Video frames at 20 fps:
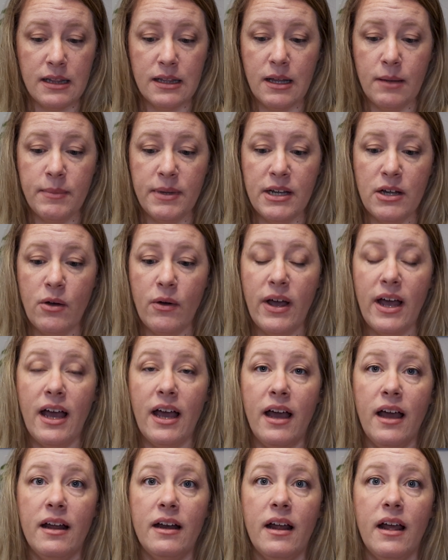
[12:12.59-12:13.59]
let me go
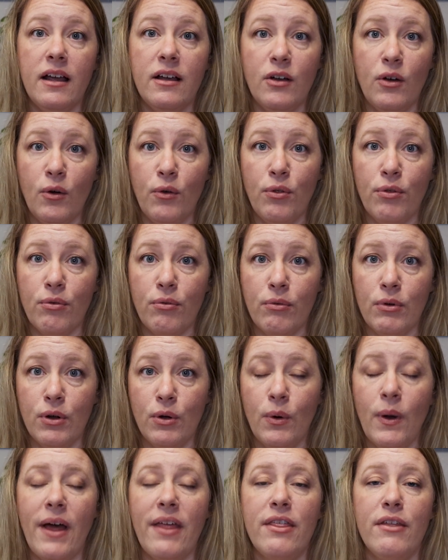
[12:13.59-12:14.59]
ahead and go through